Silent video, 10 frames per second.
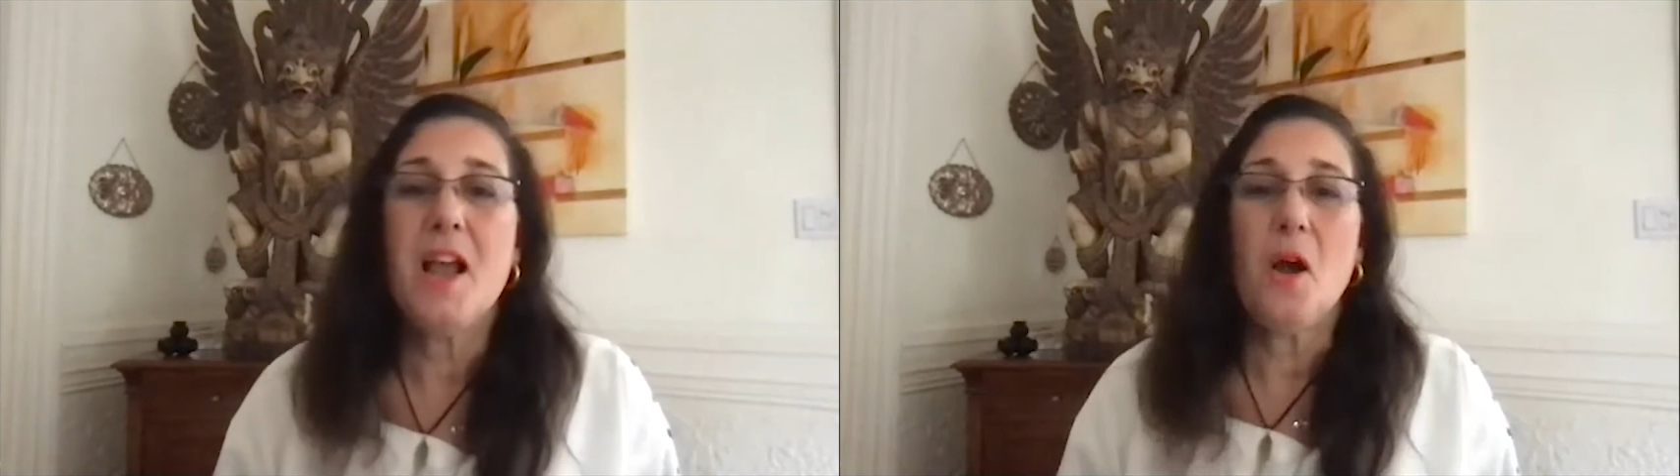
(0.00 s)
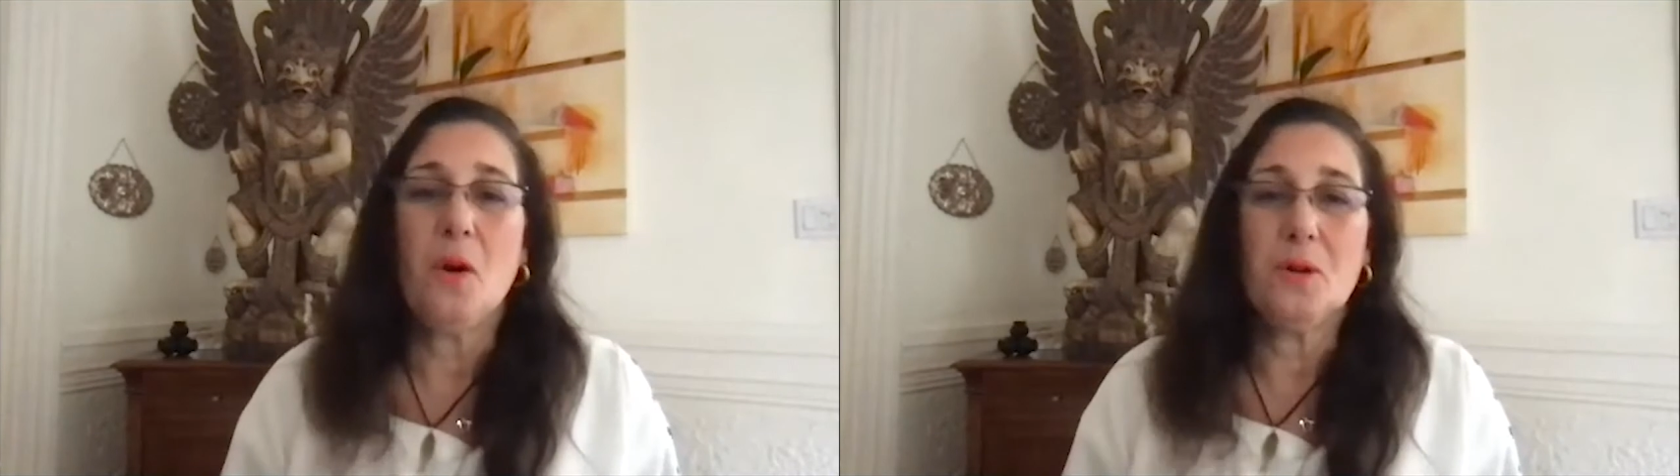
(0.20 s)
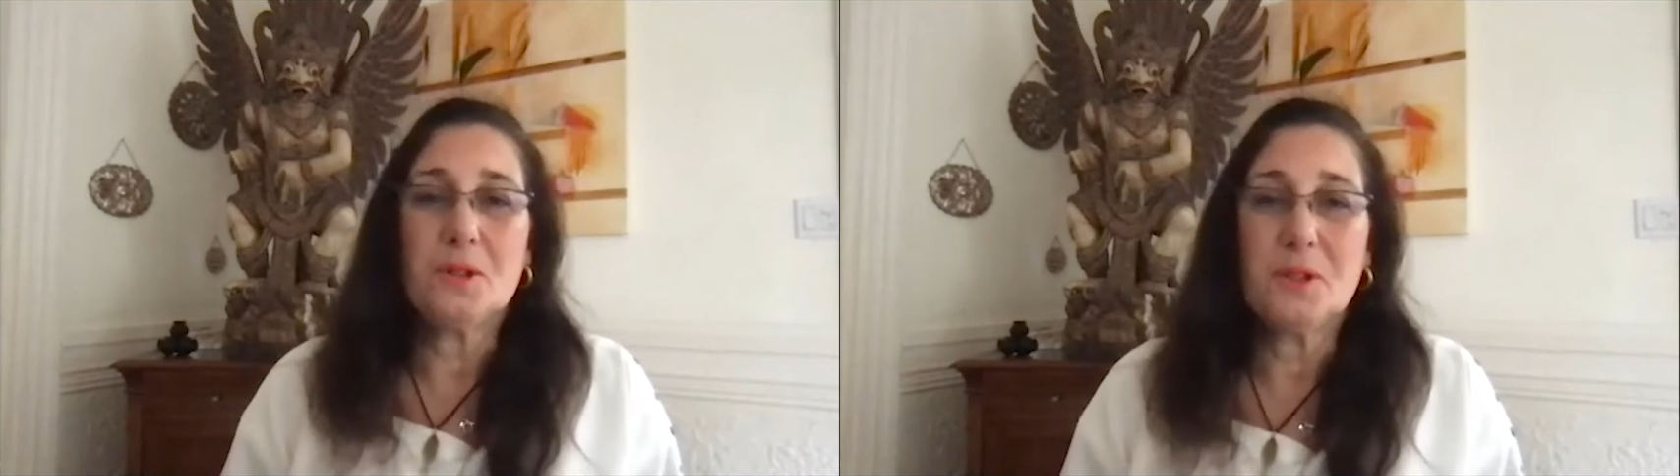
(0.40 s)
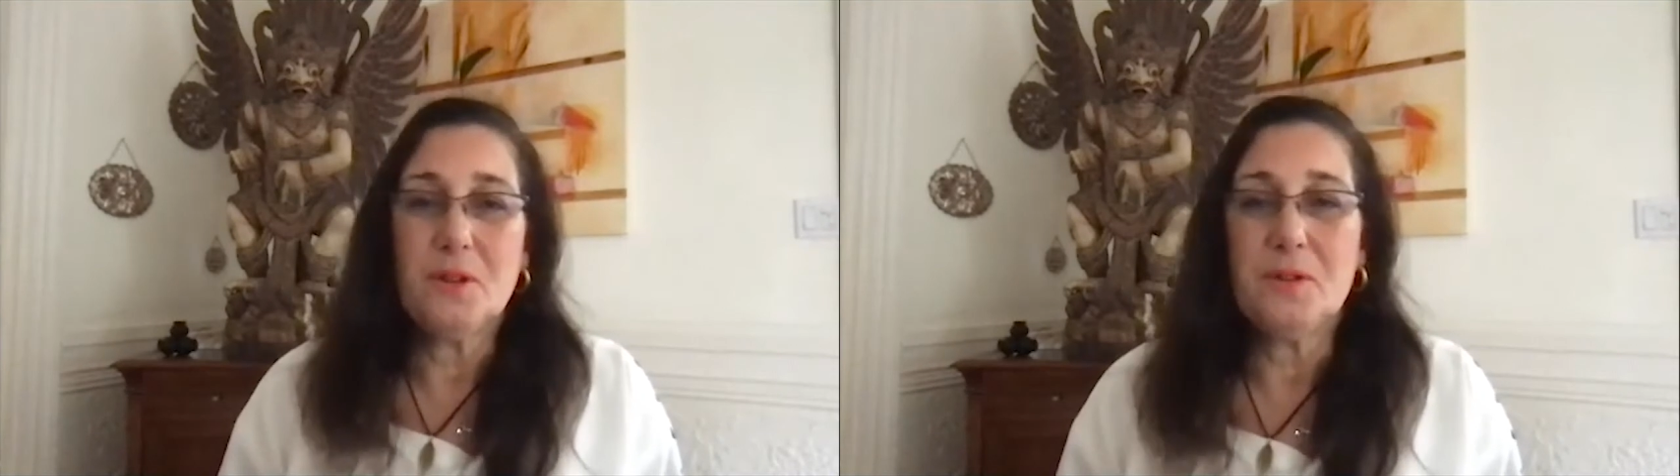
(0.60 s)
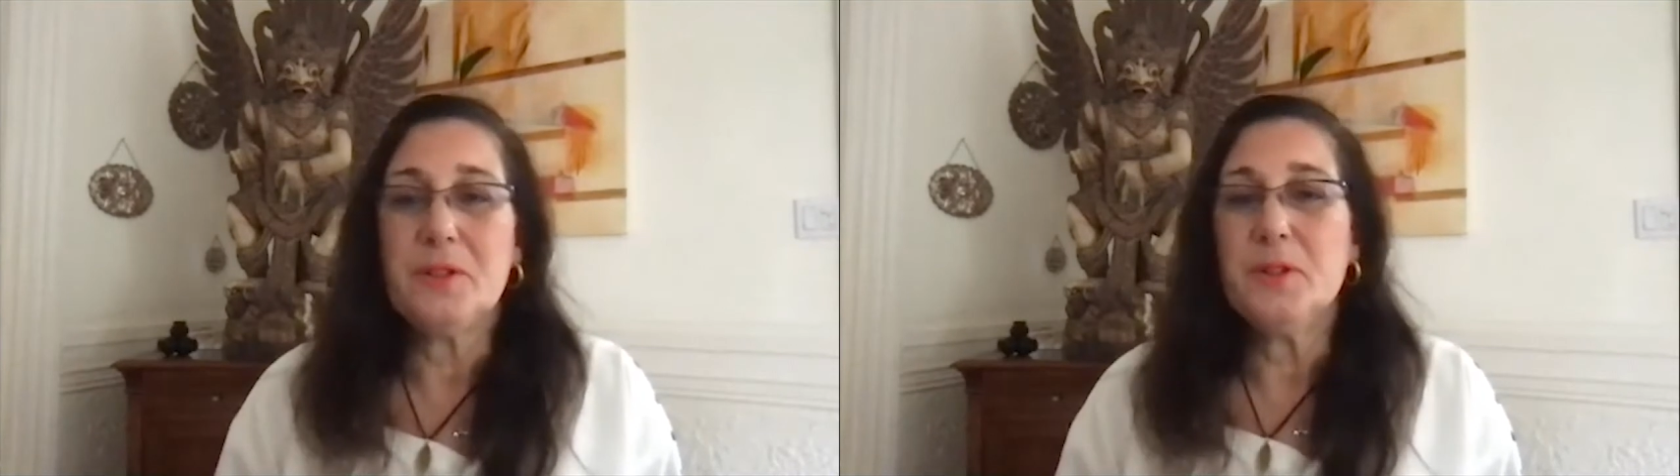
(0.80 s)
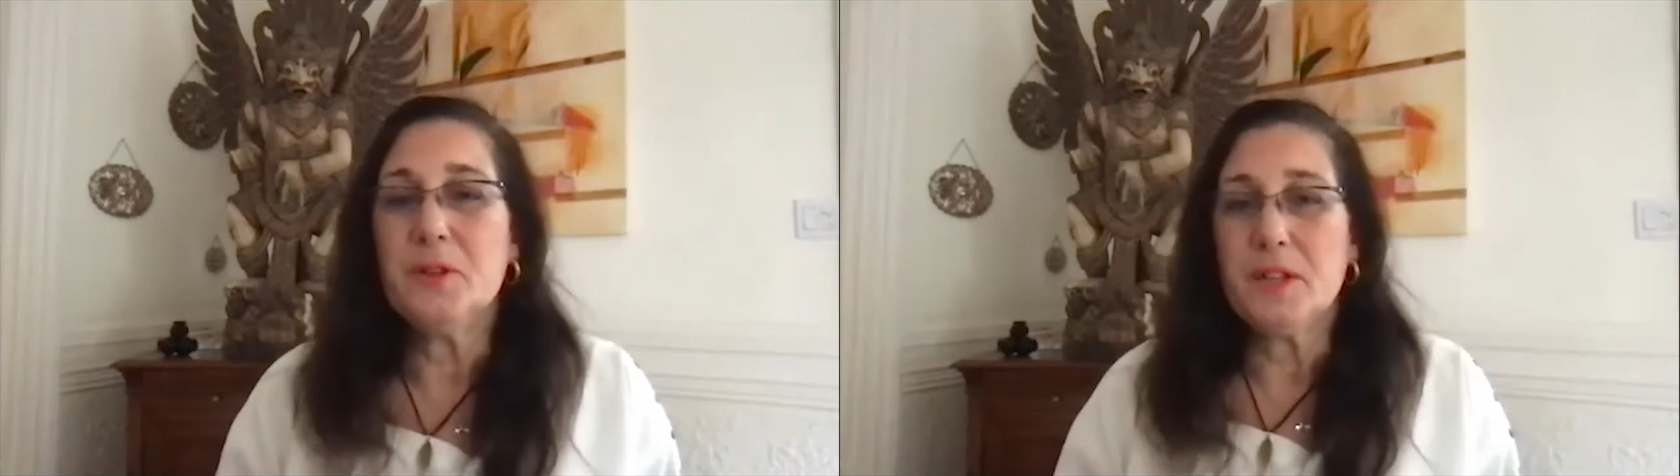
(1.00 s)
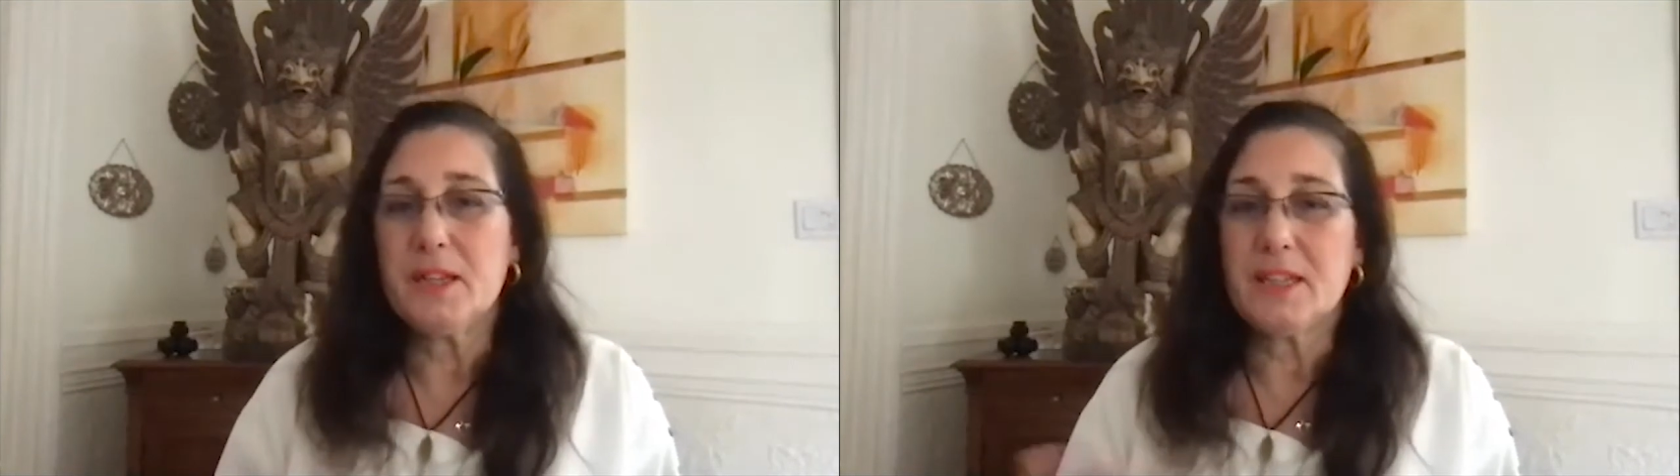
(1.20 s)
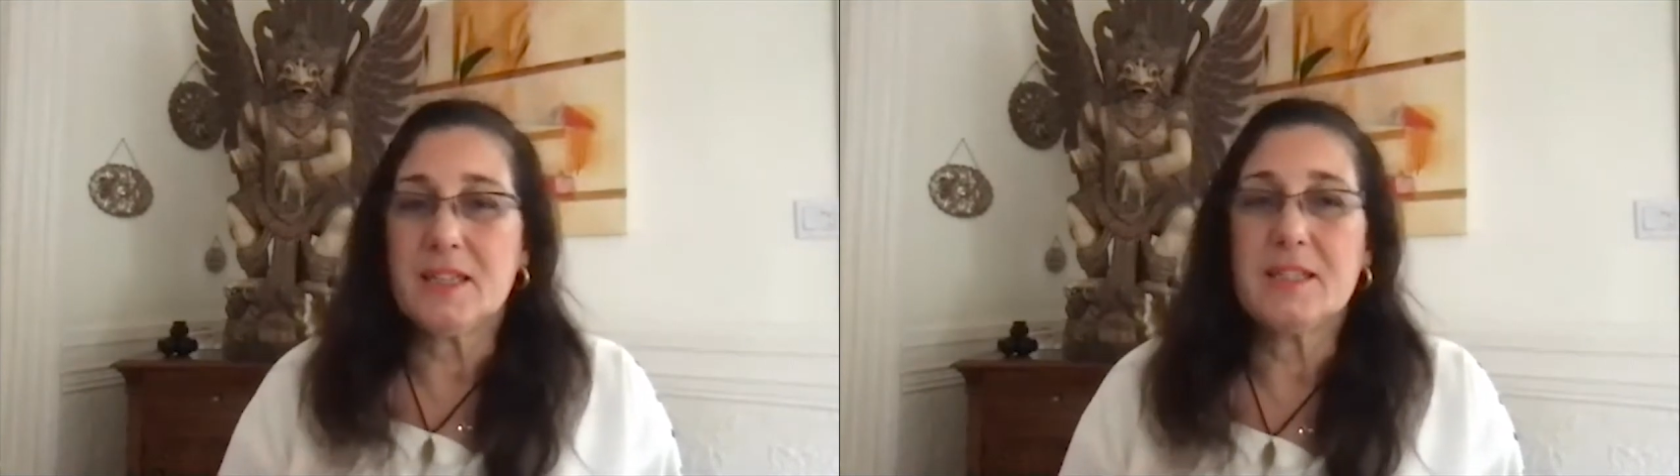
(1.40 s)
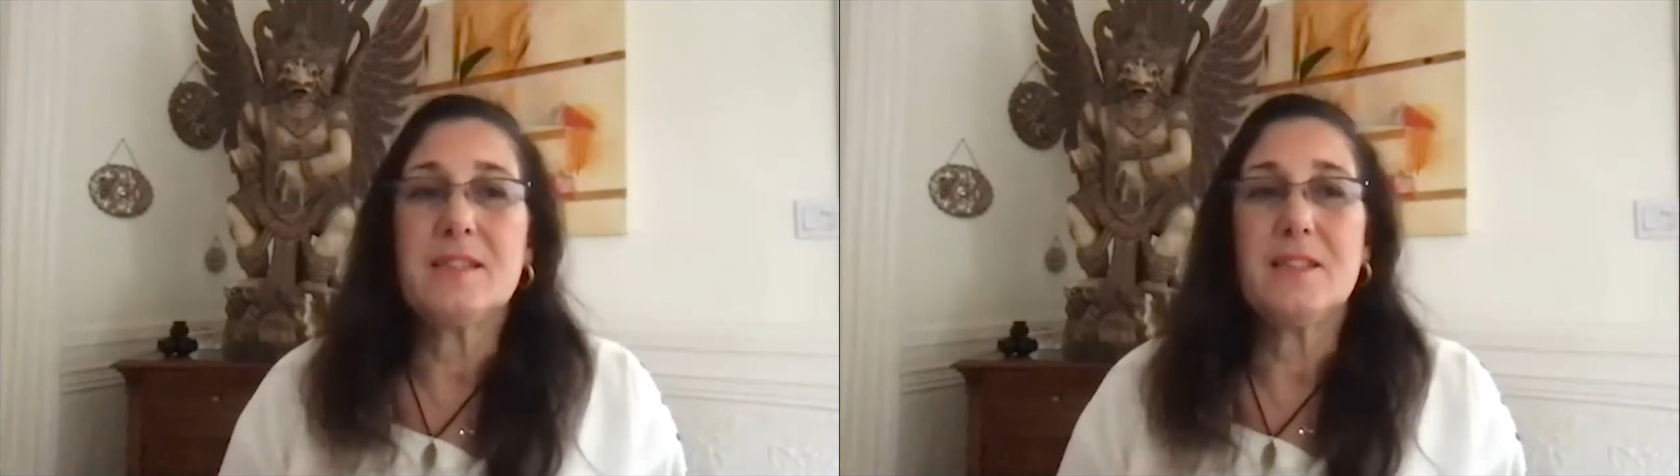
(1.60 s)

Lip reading: Although, it's